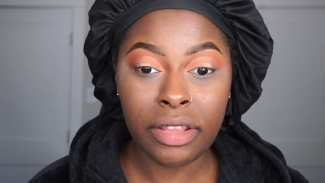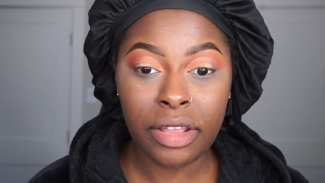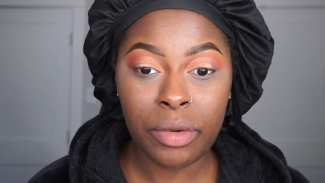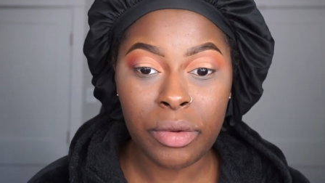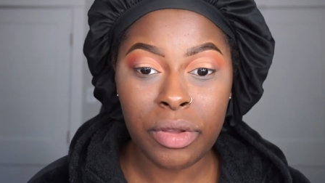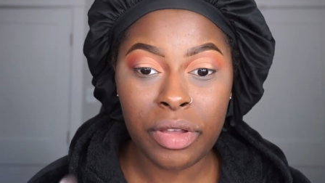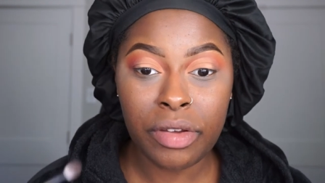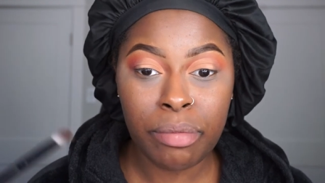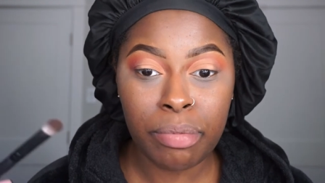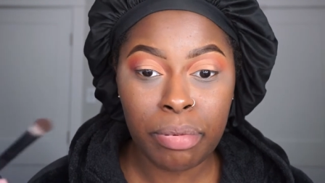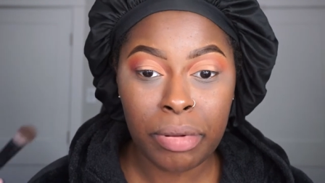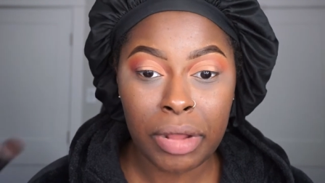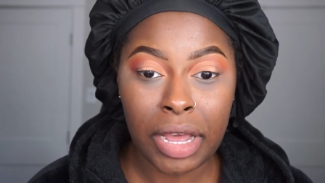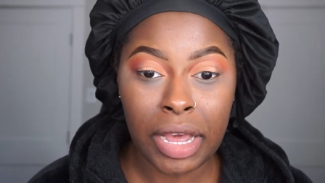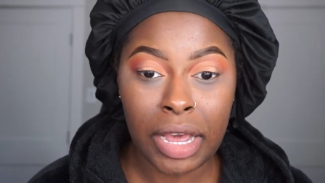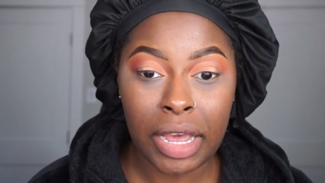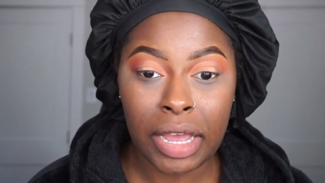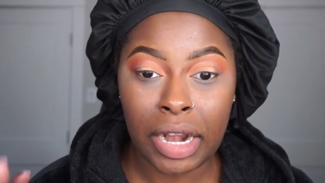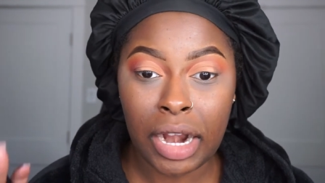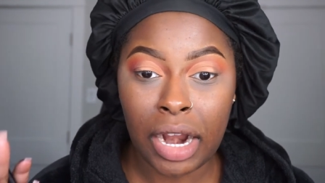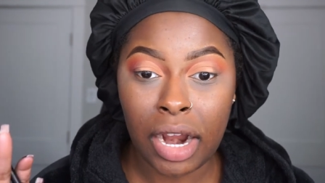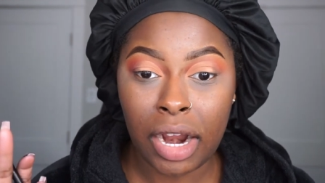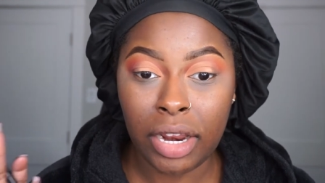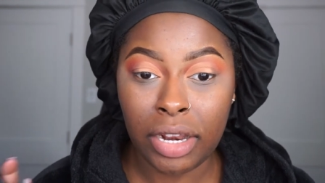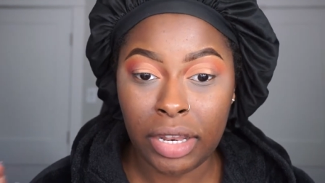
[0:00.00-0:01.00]
that we
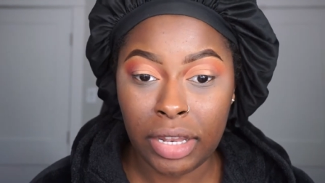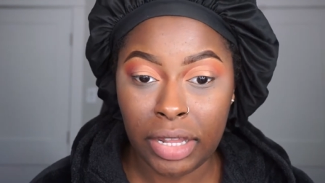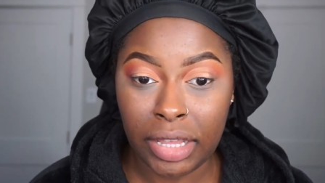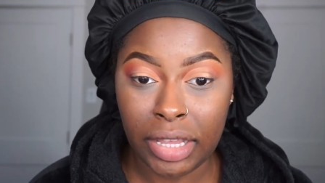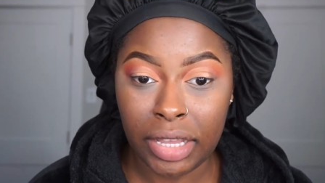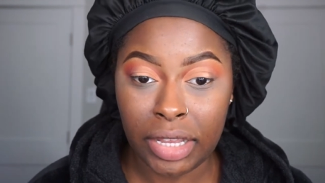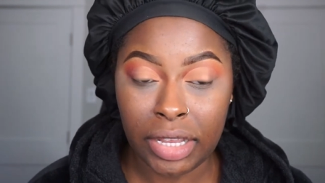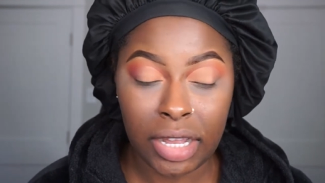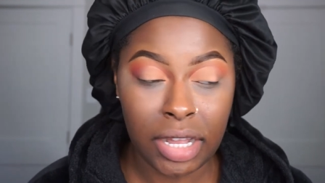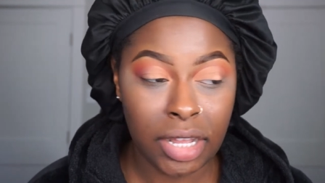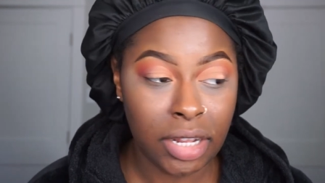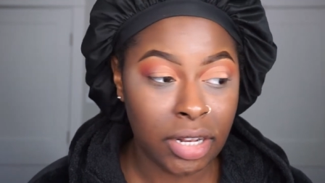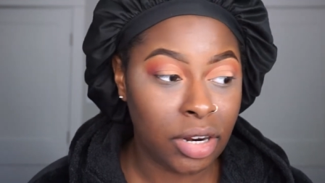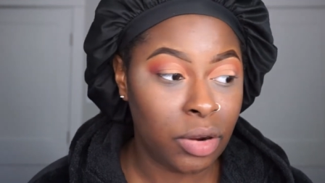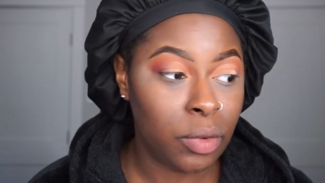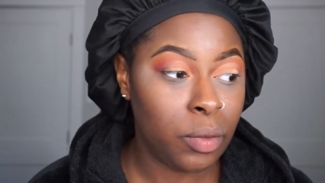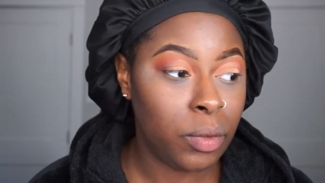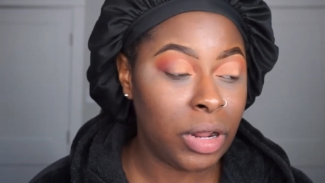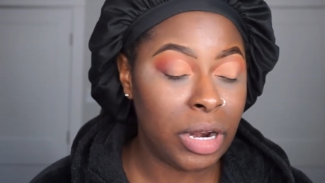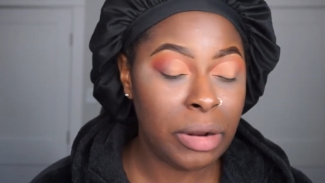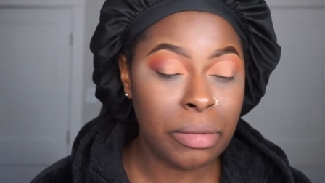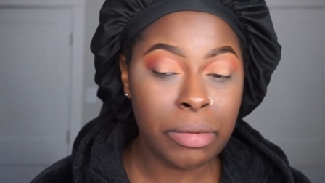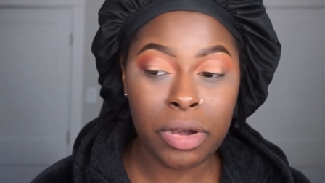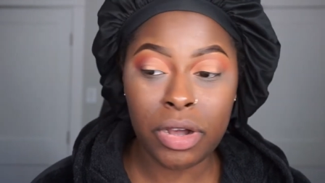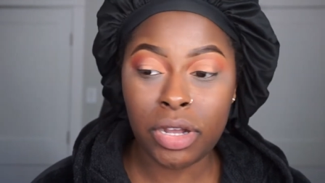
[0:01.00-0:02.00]
applied our lid color
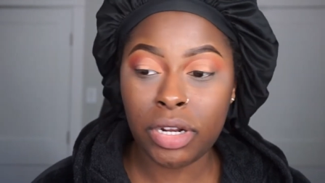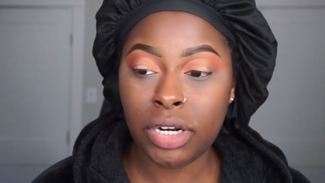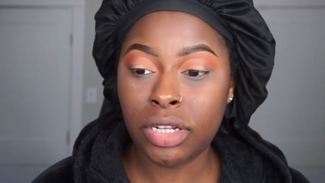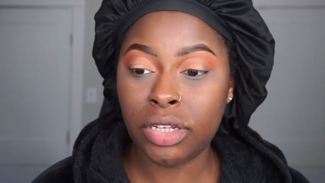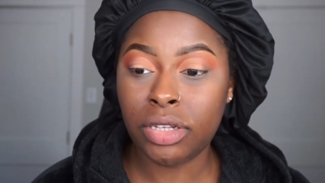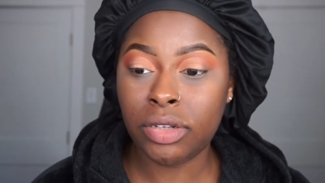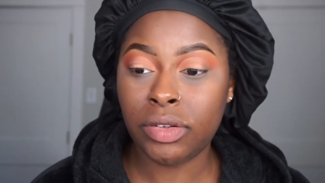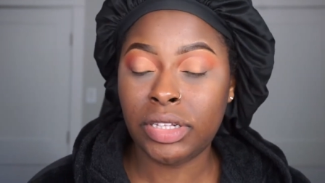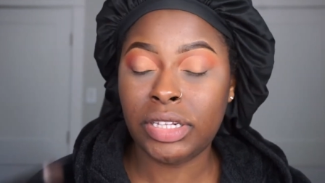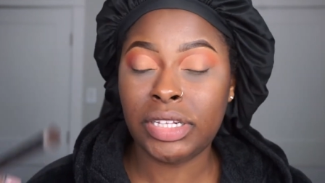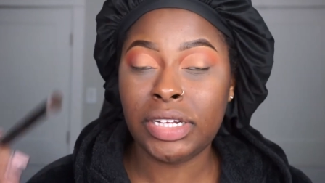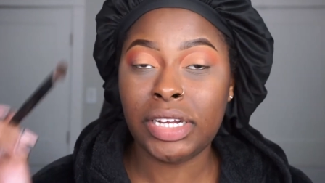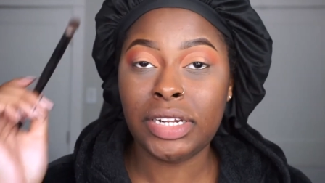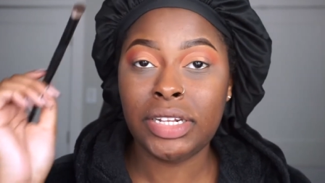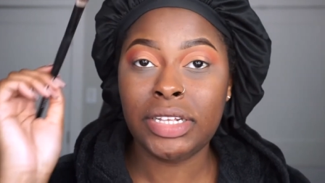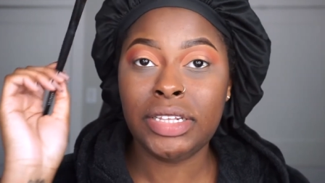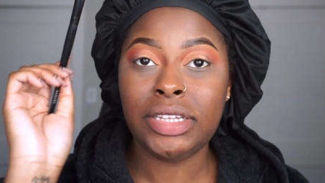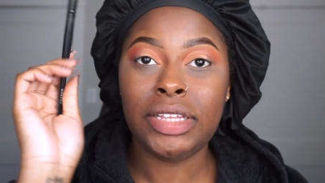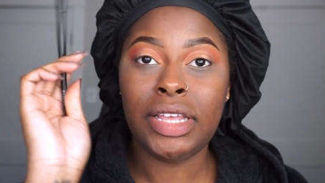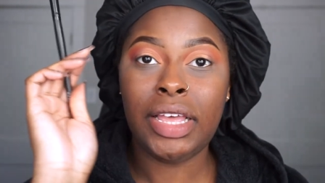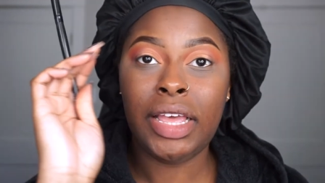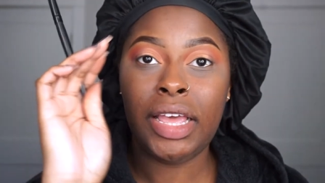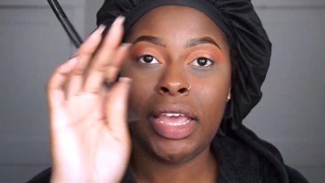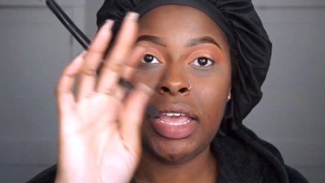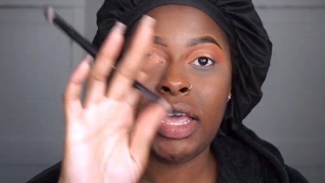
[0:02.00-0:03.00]
what i'm going to do is actually
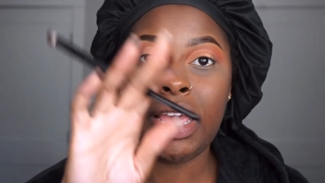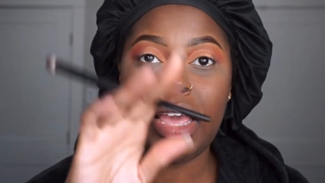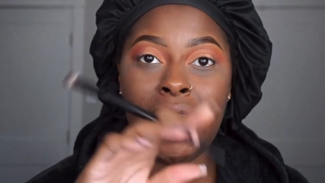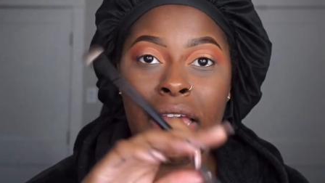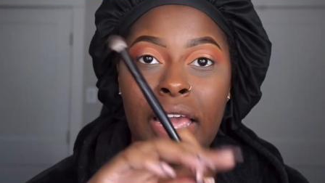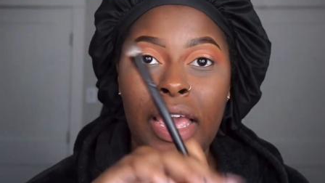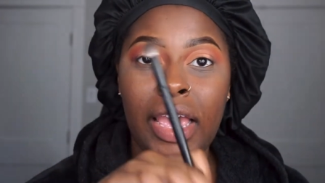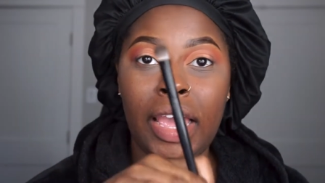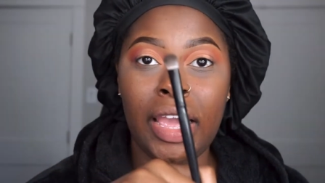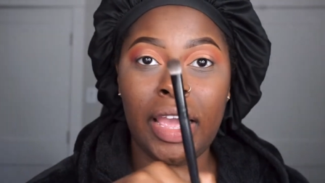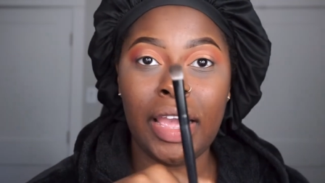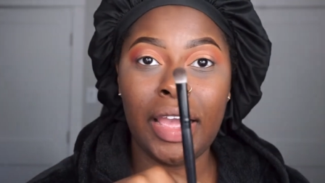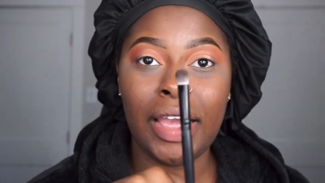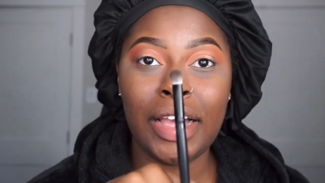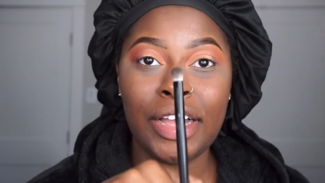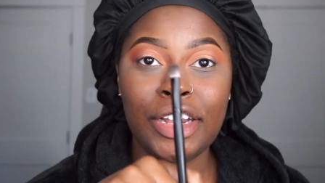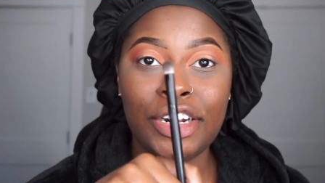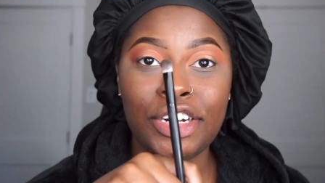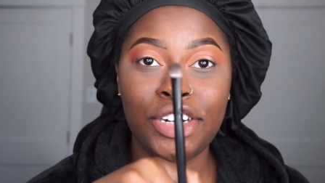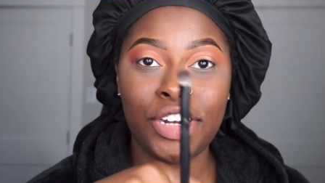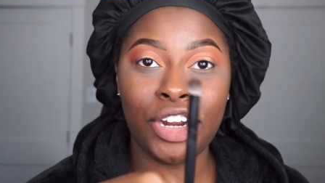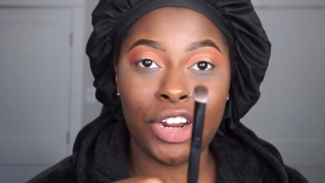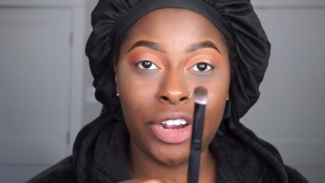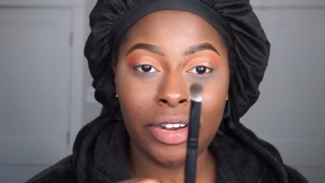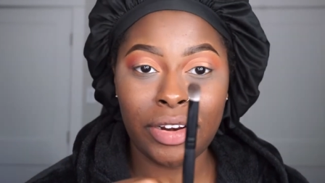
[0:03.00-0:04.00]
take a
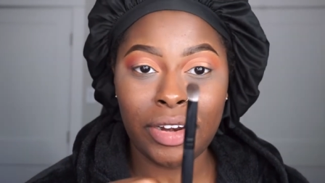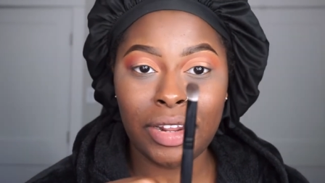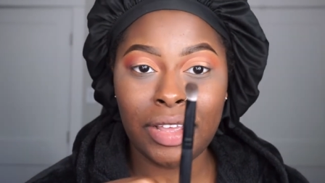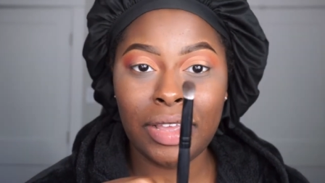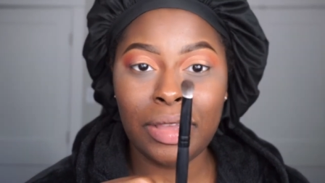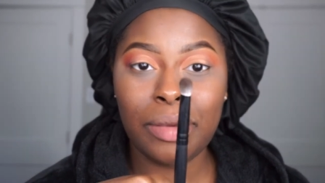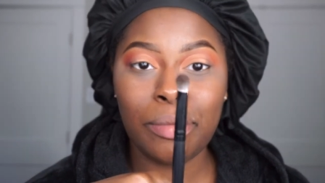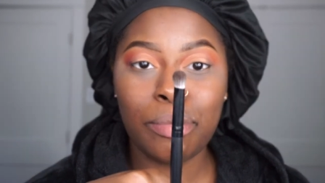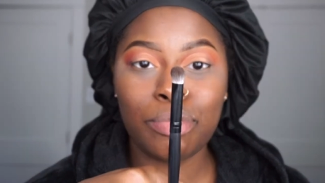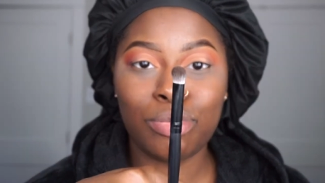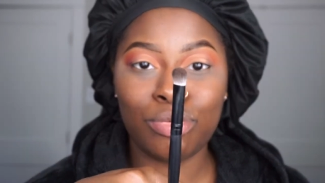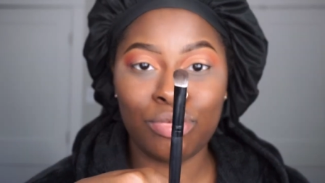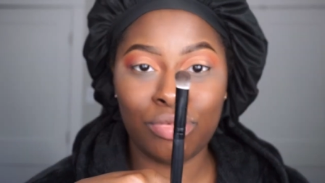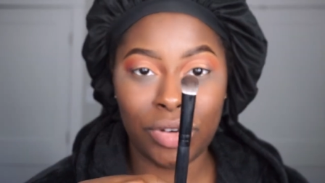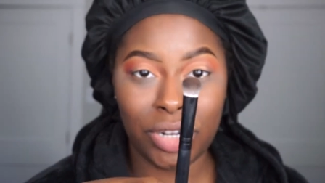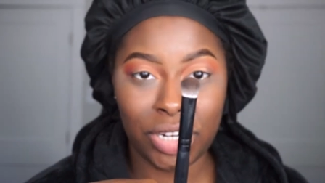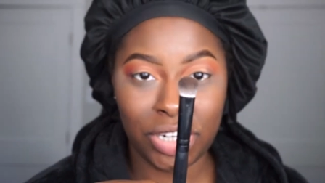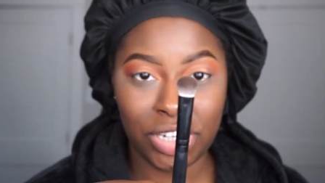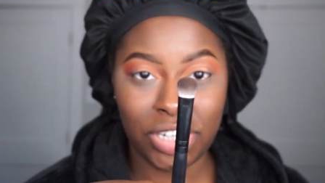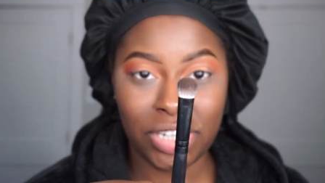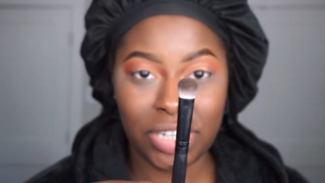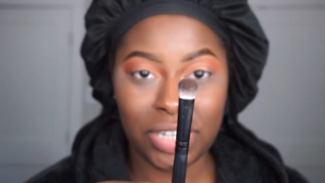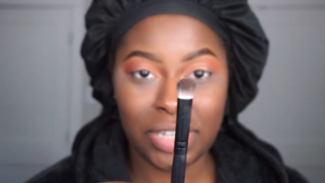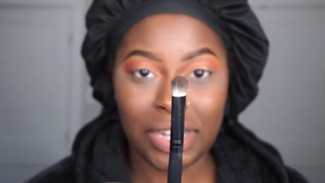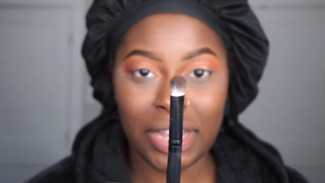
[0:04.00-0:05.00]
dirty
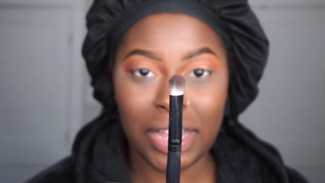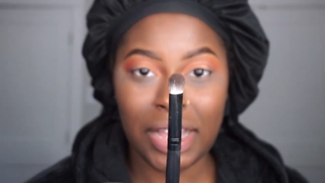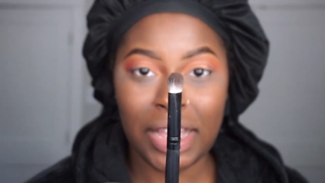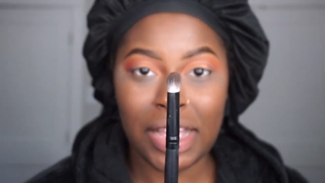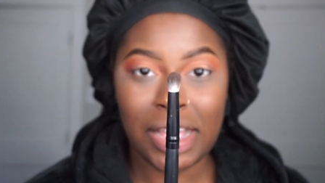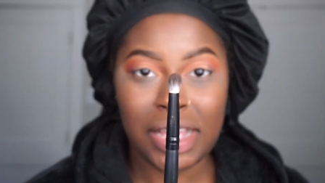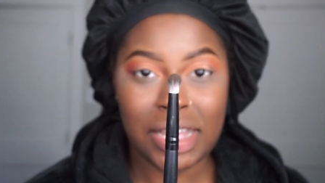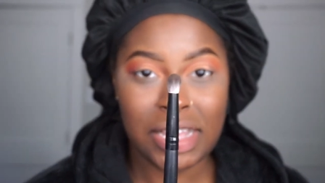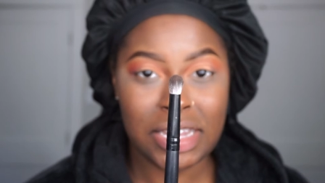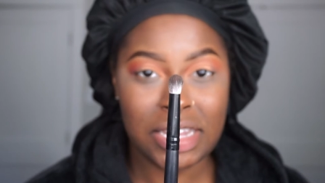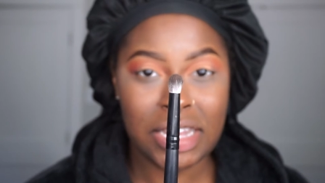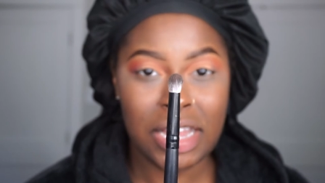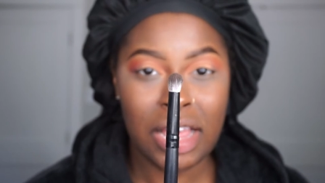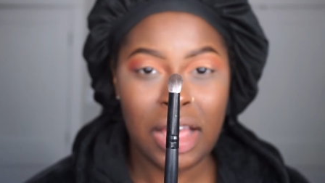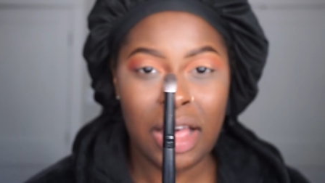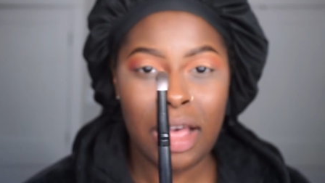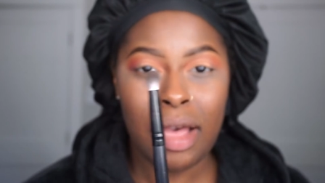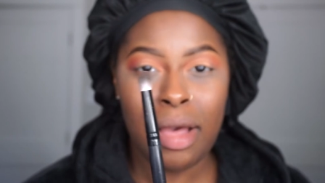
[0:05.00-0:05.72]
brush that has